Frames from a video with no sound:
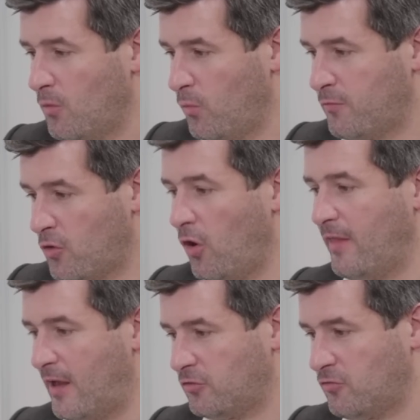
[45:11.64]
we've got
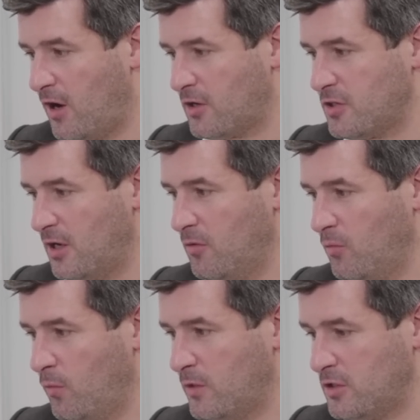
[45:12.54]
that structure,
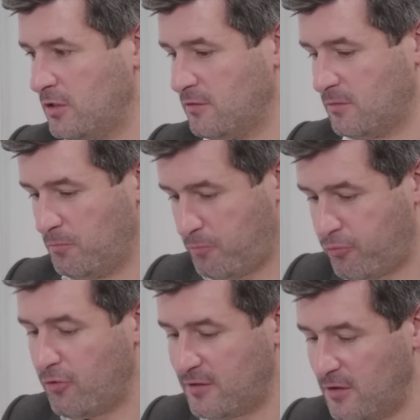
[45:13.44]
which is
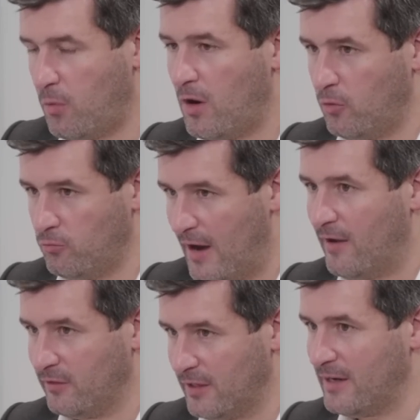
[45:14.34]
pretty well
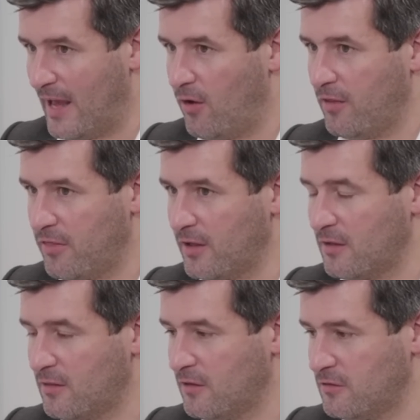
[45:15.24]
rounded now, I
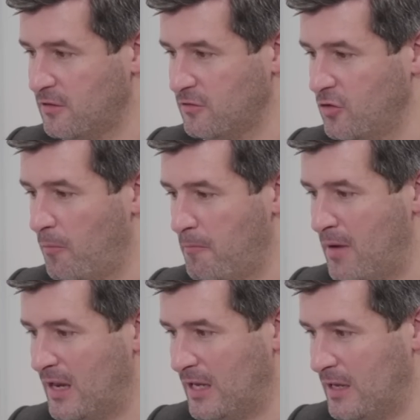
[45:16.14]
think. There's not
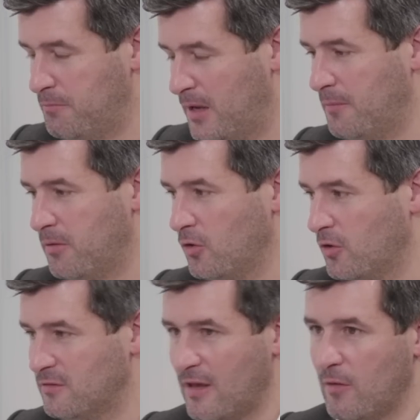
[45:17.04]
many people who
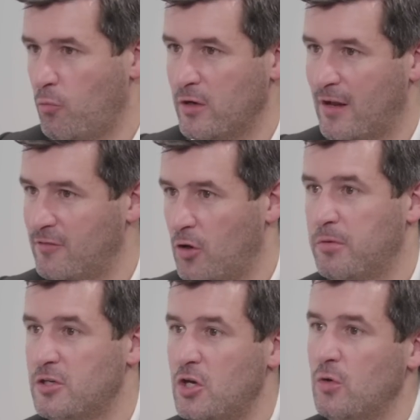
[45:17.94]
could say they wouldn't have an
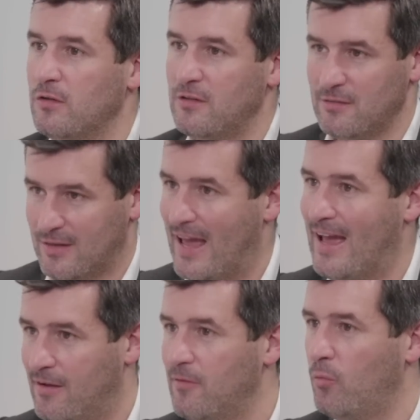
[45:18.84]
opportunity to
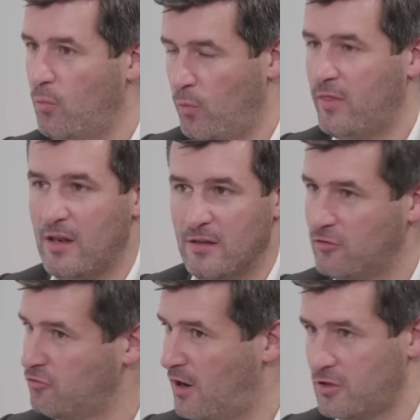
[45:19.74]
get within the
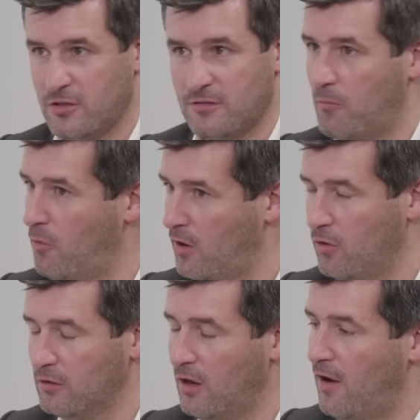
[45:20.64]
structure somewhere
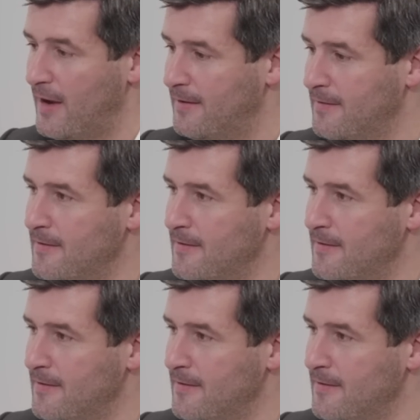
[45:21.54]
along the line.